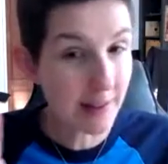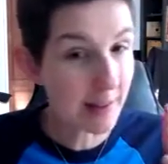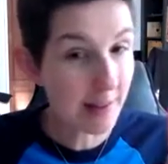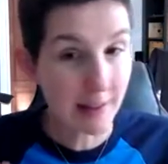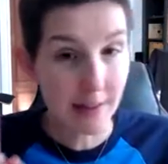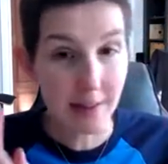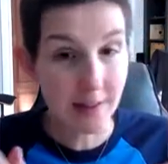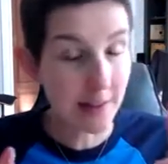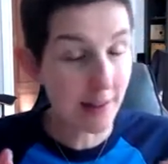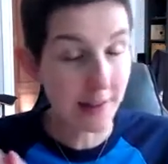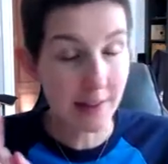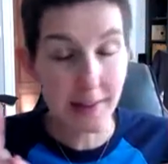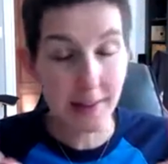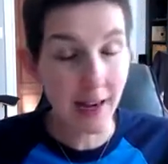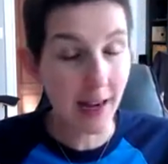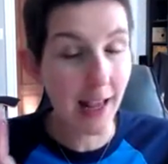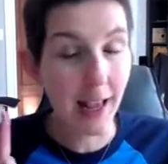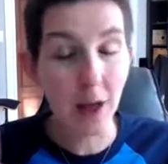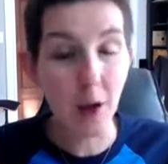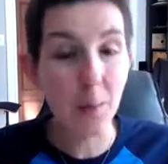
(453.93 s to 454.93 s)
This is
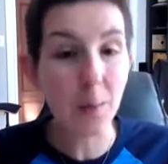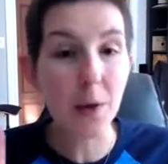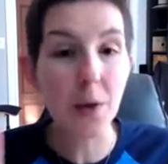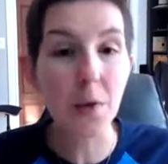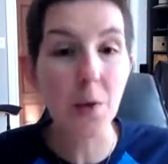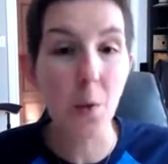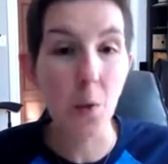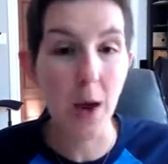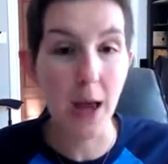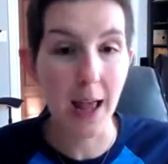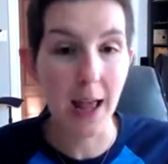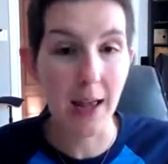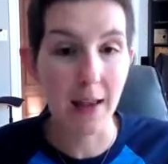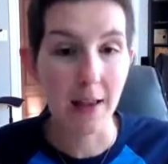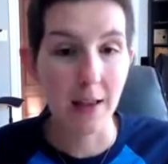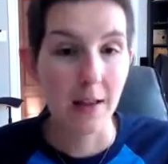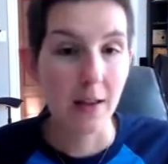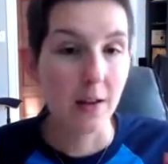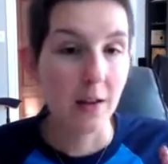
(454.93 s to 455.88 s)
going to help either way.